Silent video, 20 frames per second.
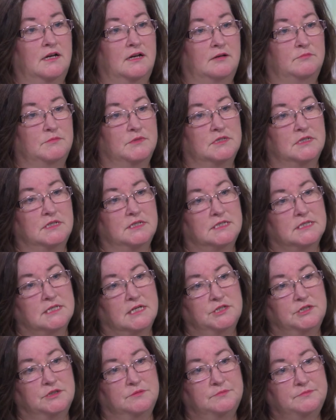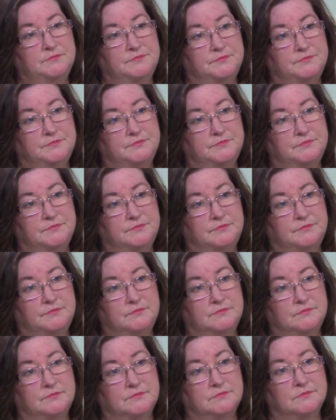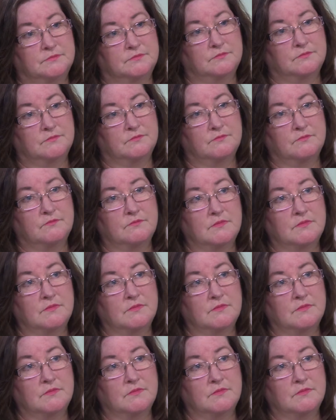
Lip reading: Do many people still use rainwater off the roof?